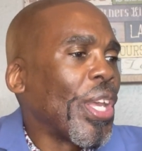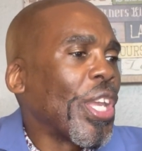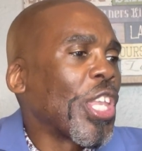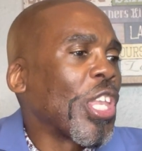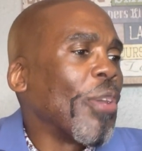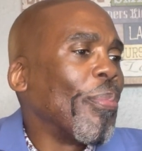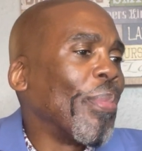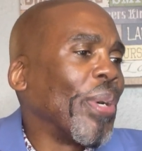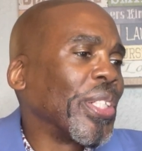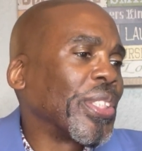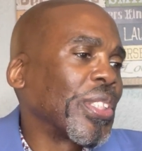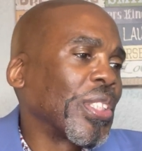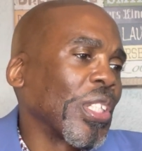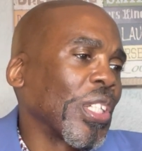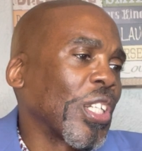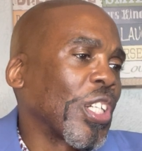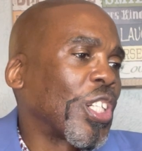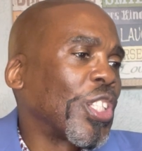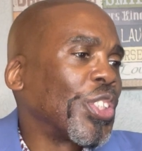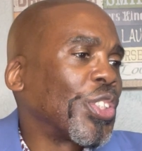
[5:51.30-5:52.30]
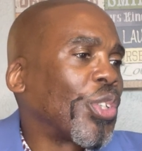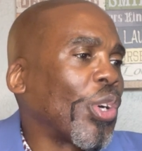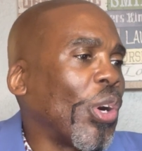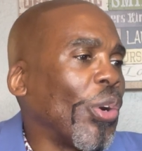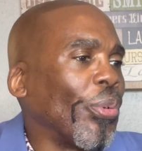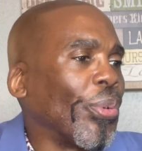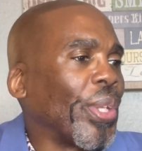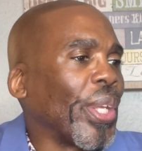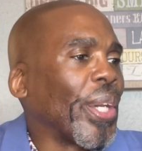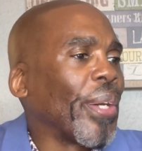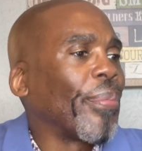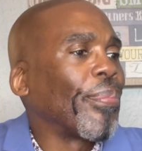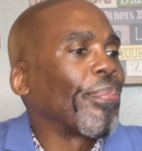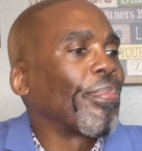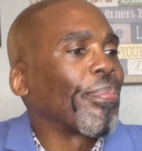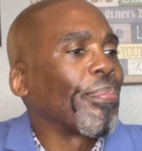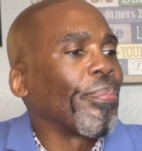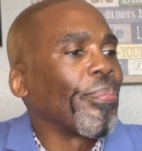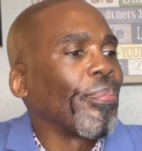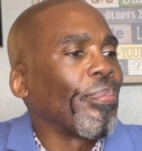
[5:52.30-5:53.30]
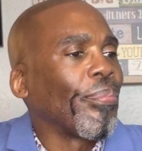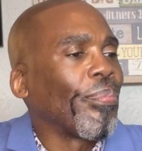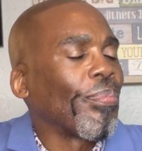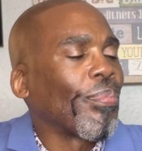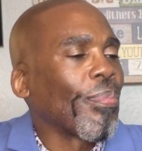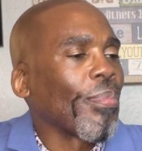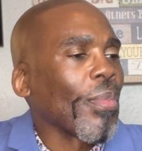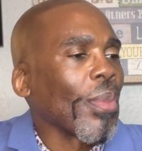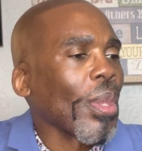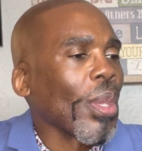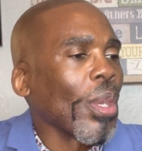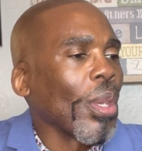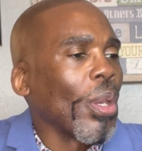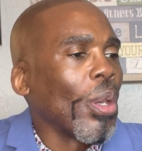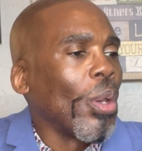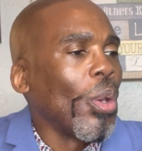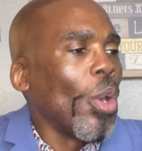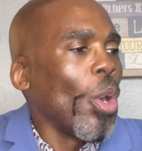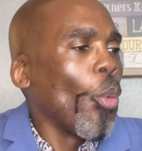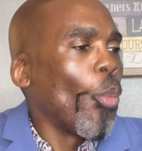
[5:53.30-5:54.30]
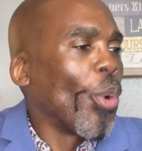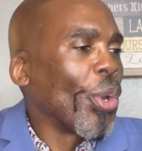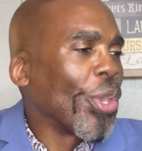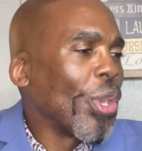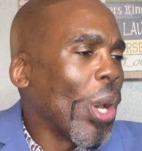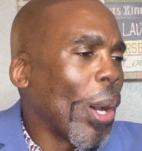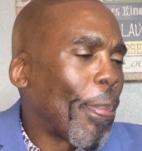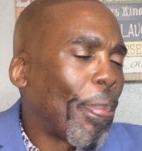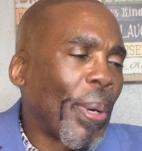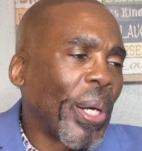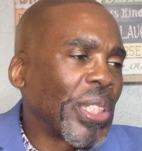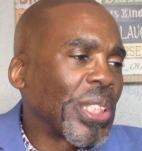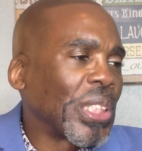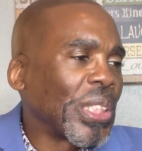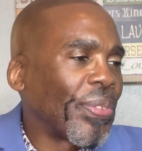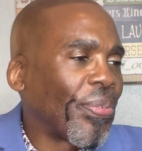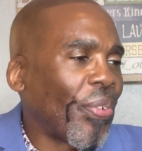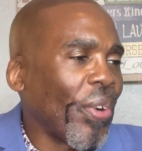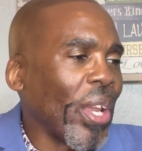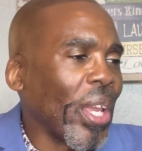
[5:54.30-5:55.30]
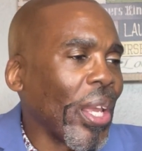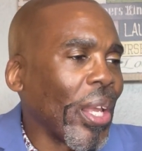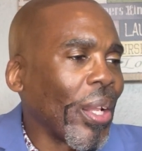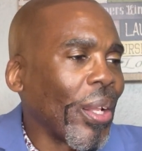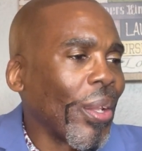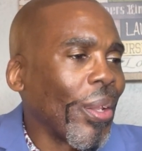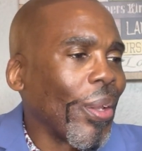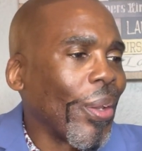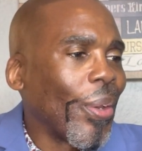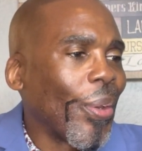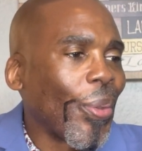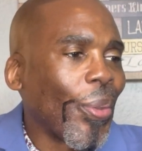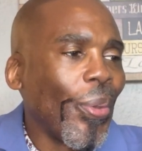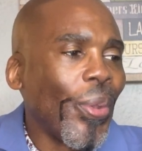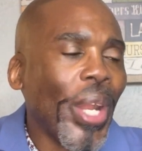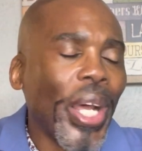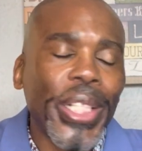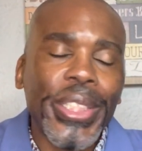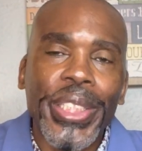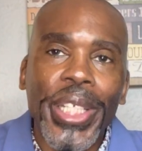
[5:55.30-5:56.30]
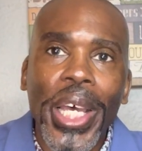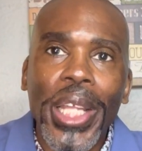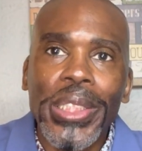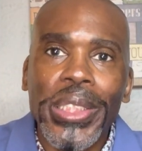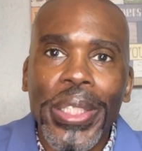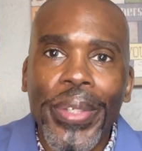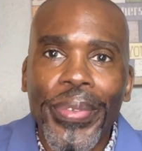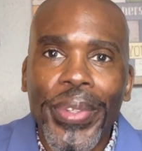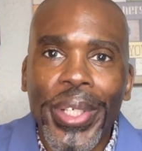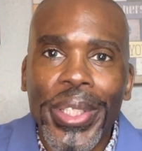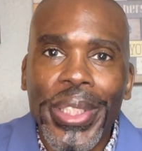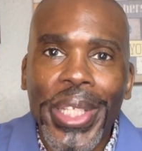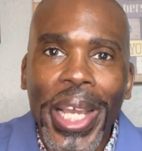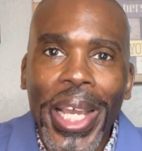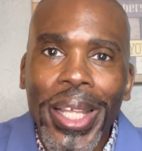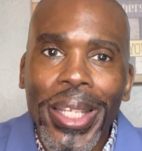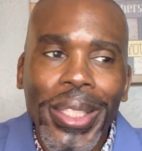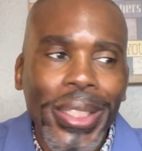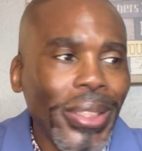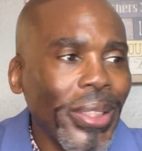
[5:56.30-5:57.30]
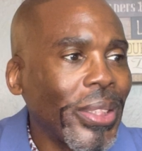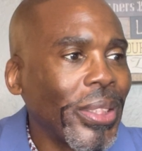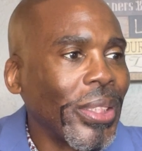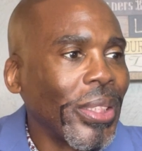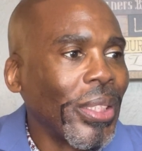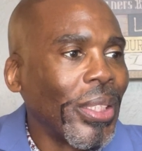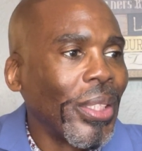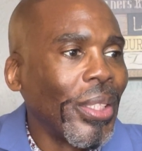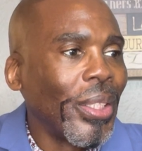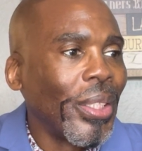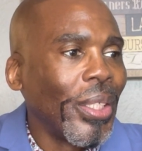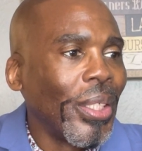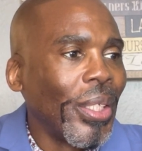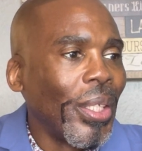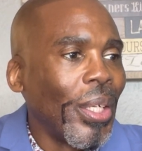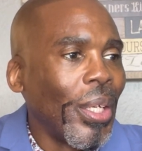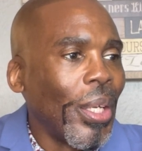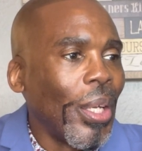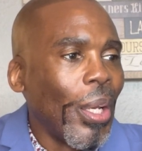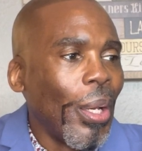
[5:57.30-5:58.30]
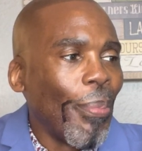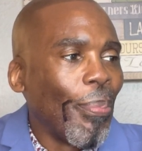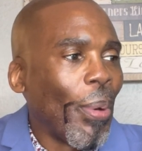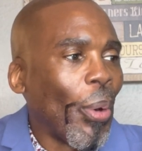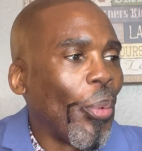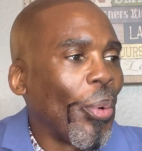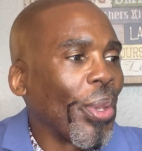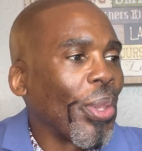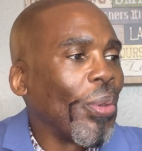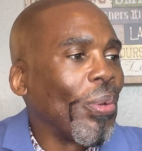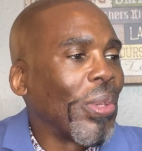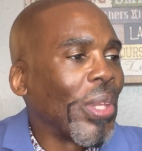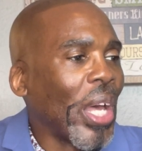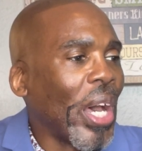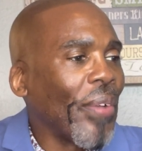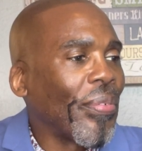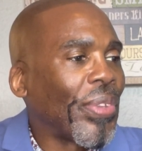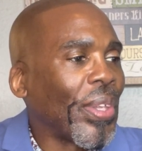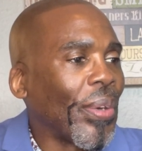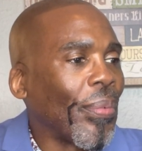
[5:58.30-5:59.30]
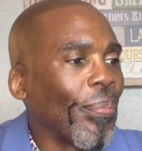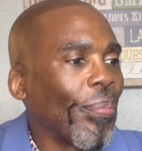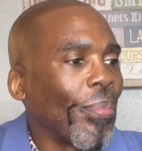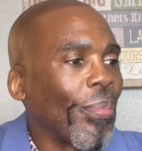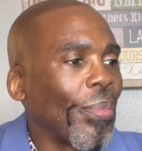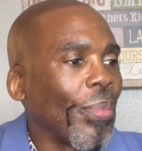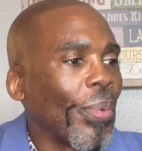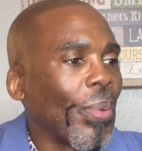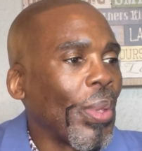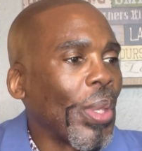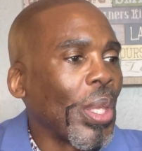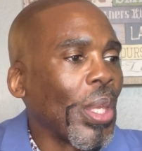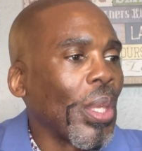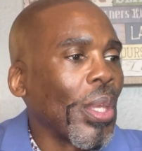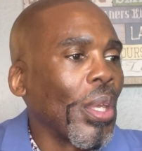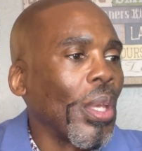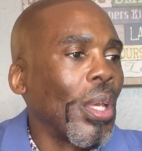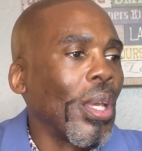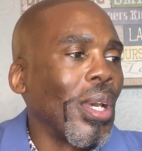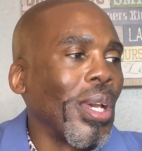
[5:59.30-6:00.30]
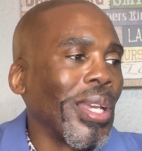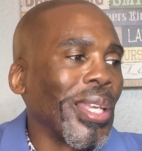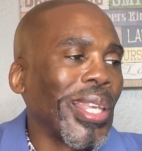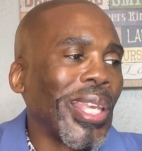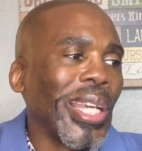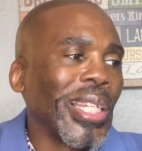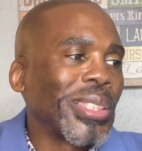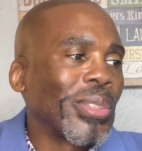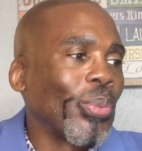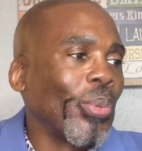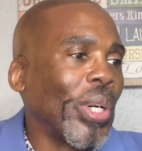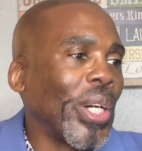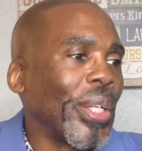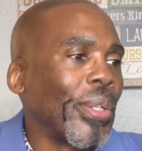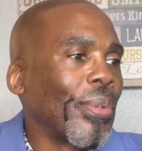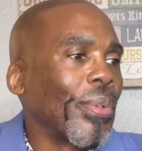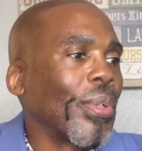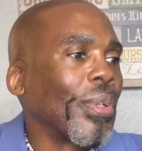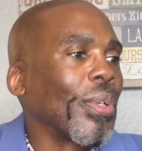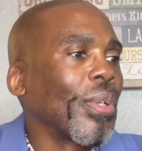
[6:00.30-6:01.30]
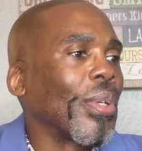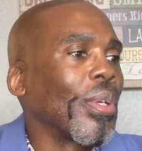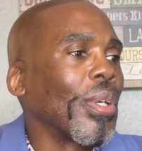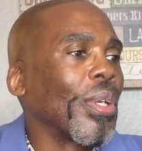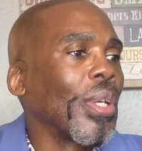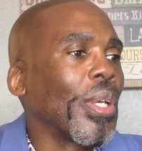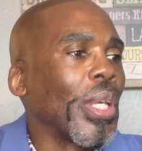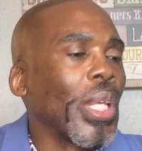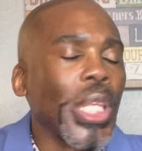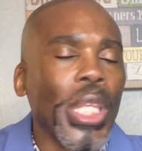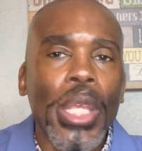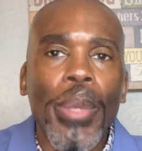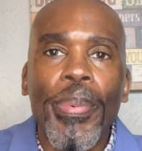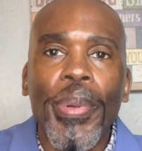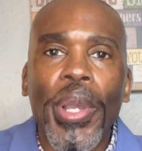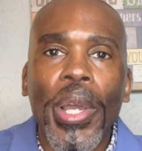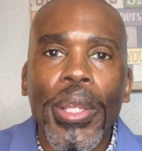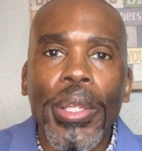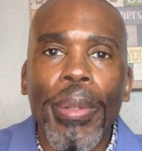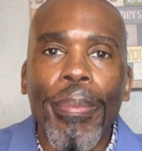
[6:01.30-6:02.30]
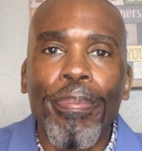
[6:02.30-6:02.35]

you must control them. When you're a person's friend, you're not jealous of their talents. But when you love them, guess what? You become the